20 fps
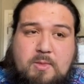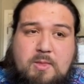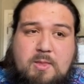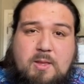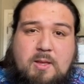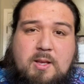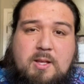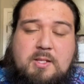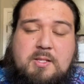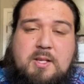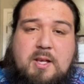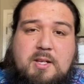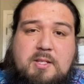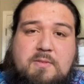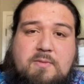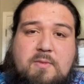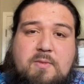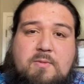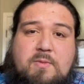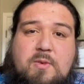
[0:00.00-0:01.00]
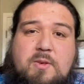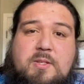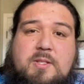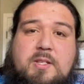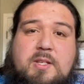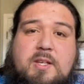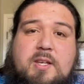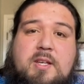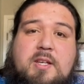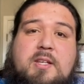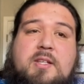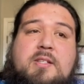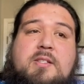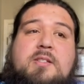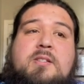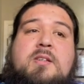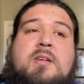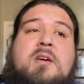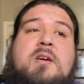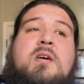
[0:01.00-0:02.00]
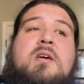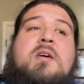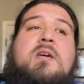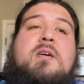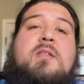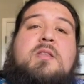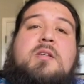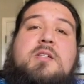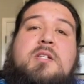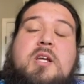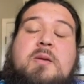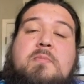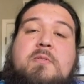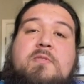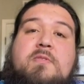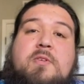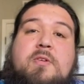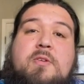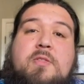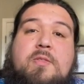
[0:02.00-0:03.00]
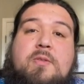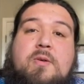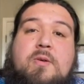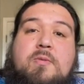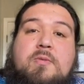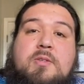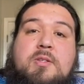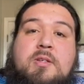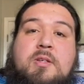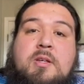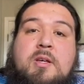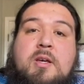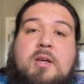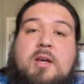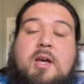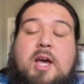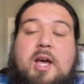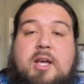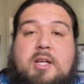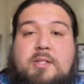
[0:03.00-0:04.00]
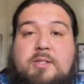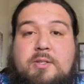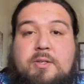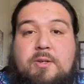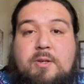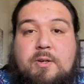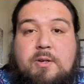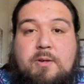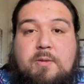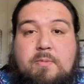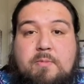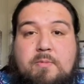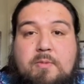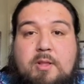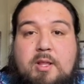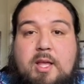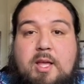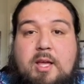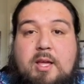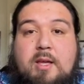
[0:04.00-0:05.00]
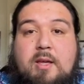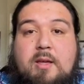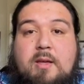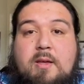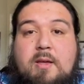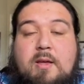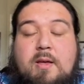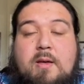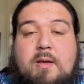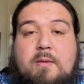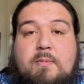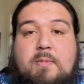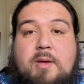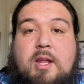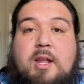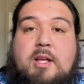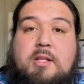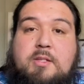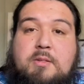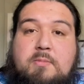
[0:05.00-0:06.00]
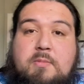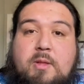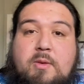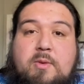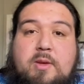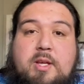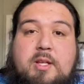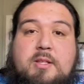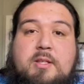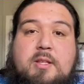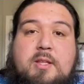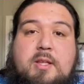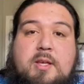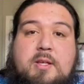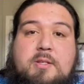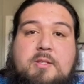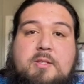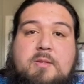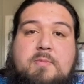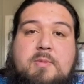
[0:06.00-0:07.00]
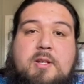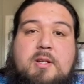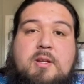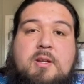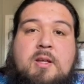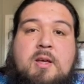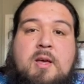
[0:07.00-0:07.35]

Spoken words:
And saxophone voicing is the shape of your throat as you're playing and as you're blowing into the instrument.